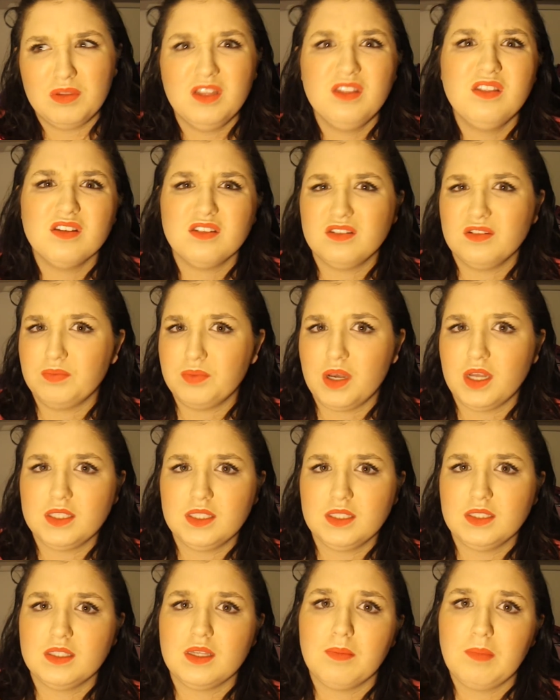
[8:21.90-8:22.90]
there's
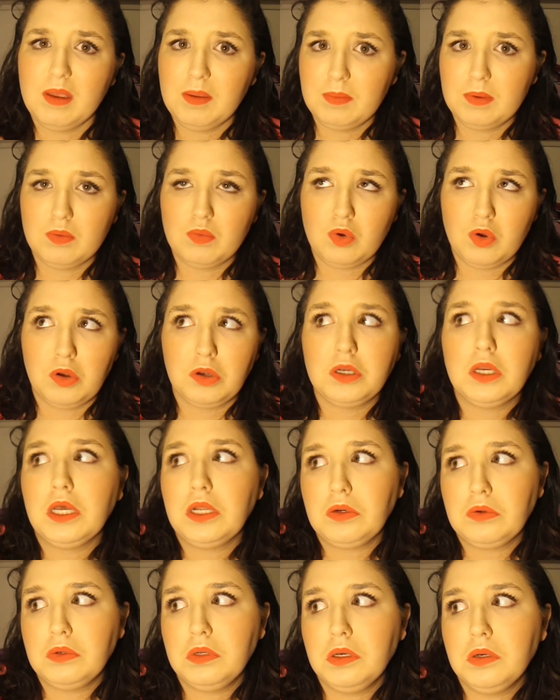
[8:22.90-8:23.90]
boxes. I might be wrong. I
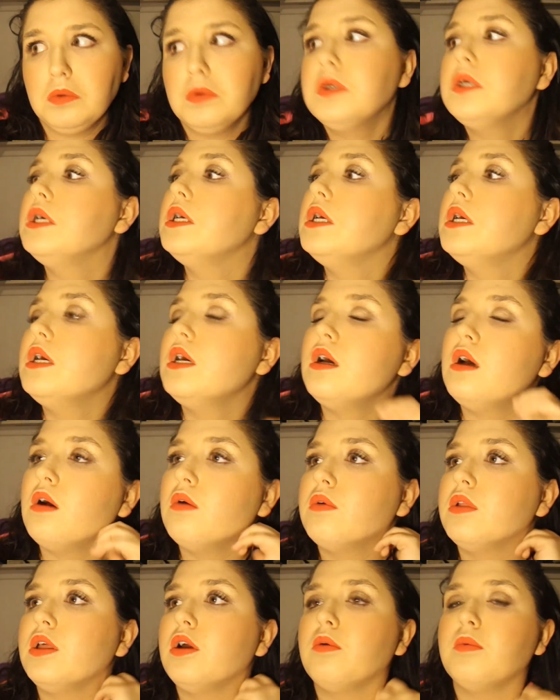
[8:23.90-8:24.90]
don't know. I
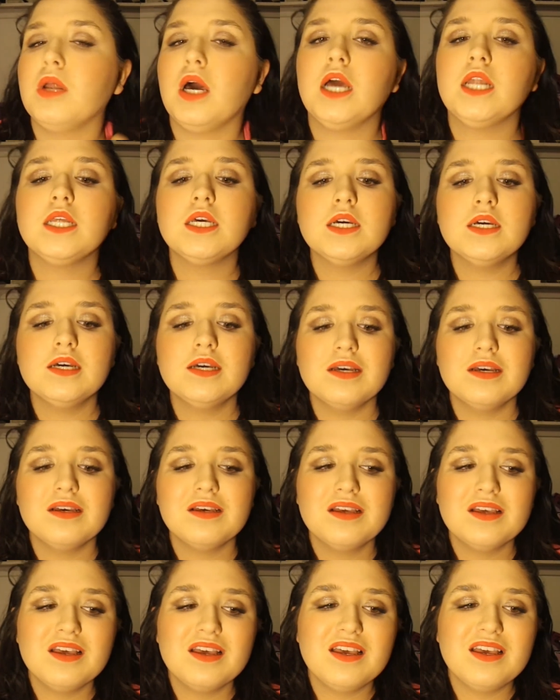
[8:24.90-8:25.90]
really hope not.
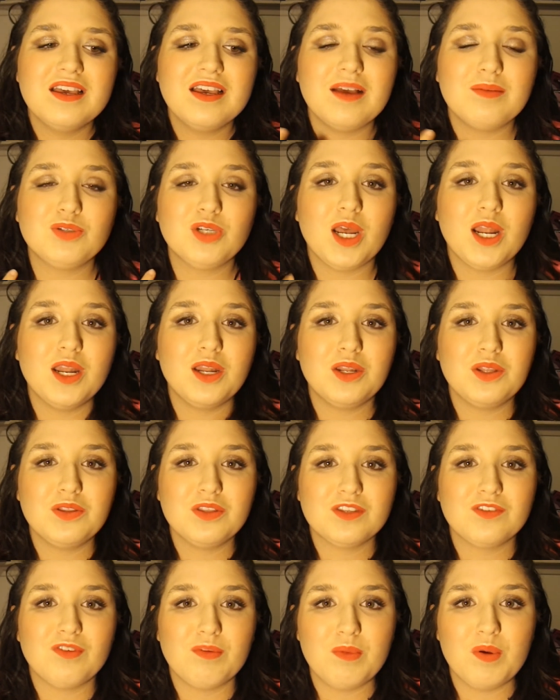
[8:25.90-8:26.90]
I'm trying to do
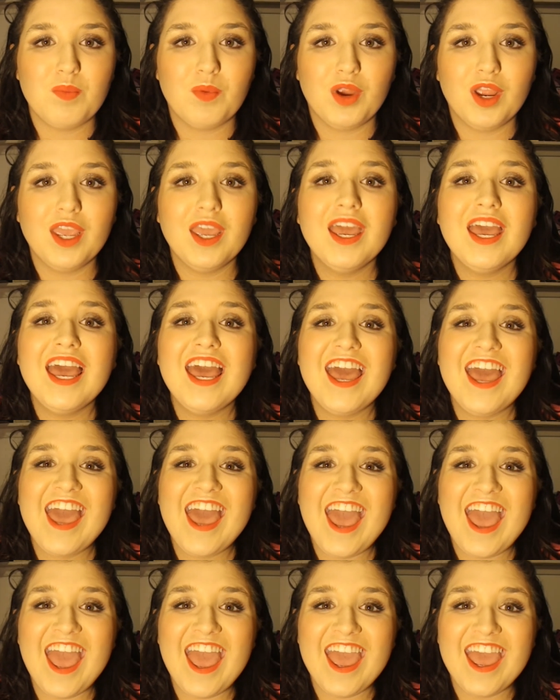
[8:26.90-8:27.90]
this from memory.
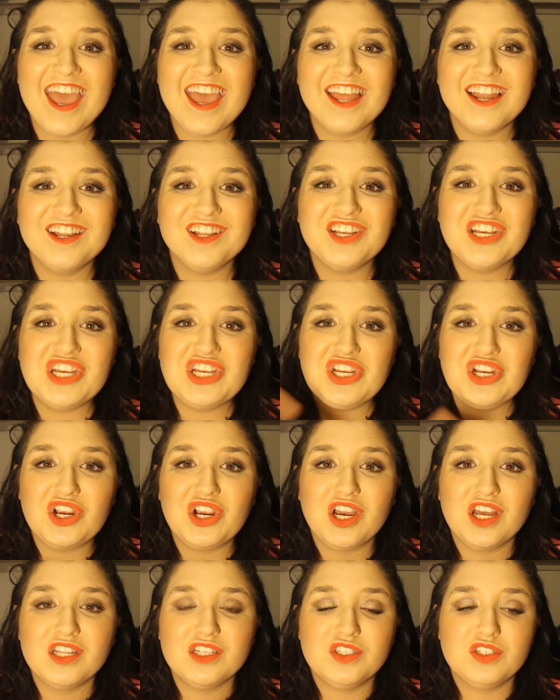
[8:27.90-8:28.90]
And you're
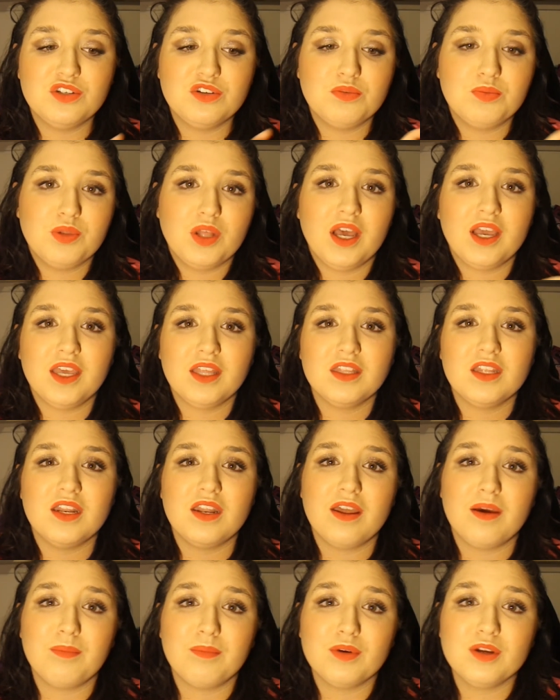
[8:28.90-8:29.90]
going to plug in the
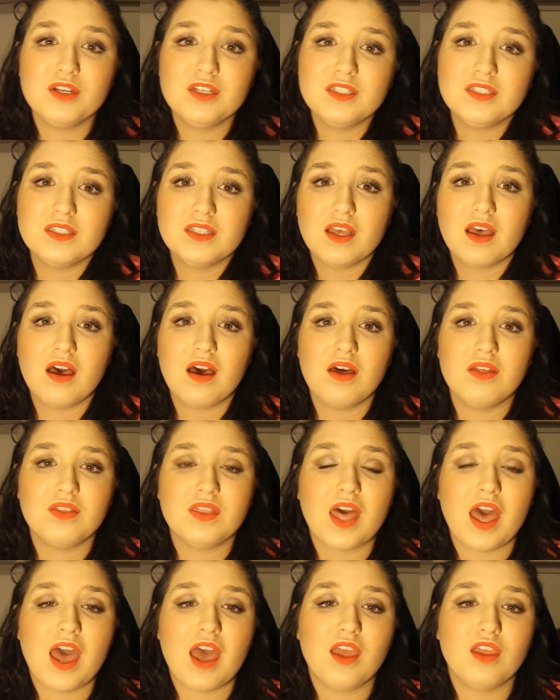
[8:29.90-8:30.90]
numbers
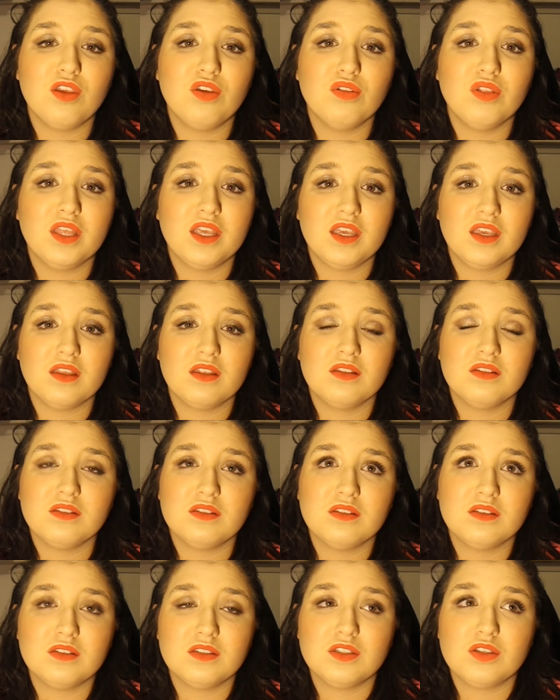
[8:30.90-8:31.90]
that you link,
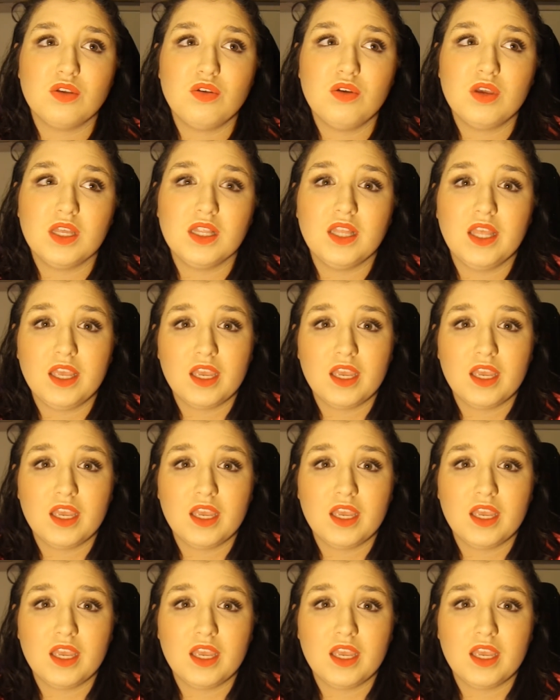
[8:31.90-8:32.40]
so you can link